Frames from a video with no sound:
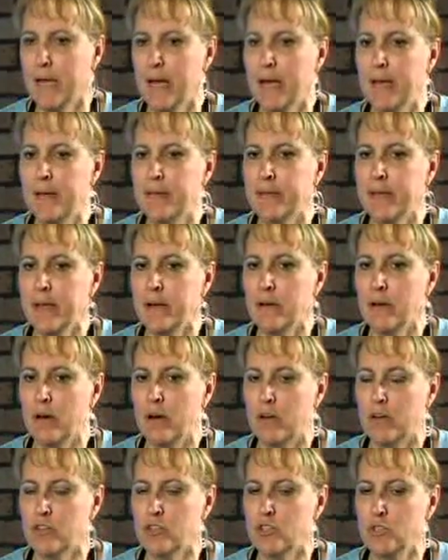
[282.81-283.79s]
And then
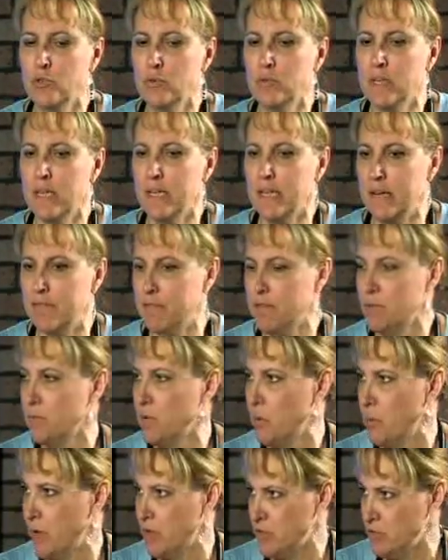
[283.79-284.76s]
on June the 11th,
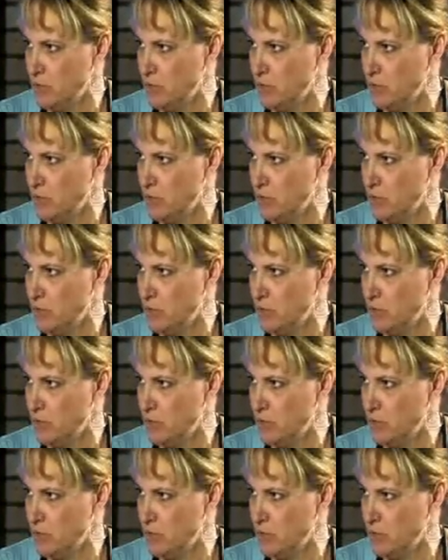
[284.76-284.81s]
we went